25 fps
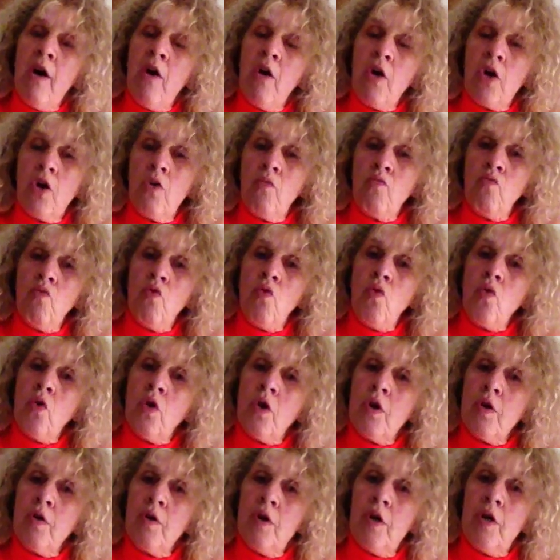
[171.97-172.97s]
I can
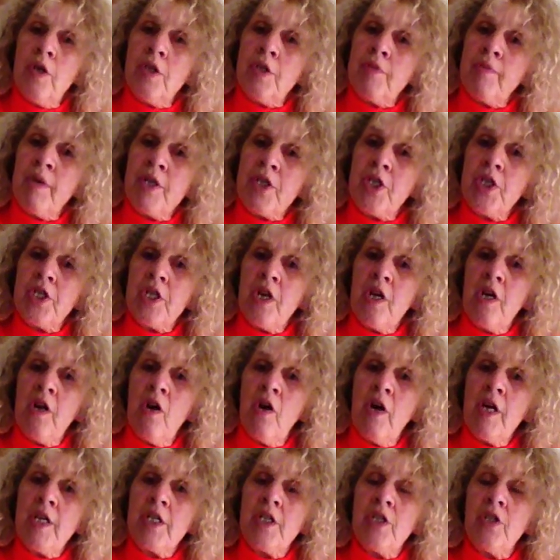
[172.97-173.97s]
walk as much as I
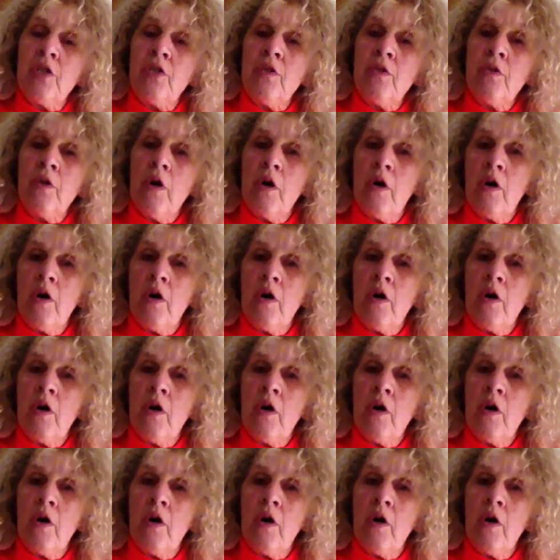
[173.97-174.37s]
like to.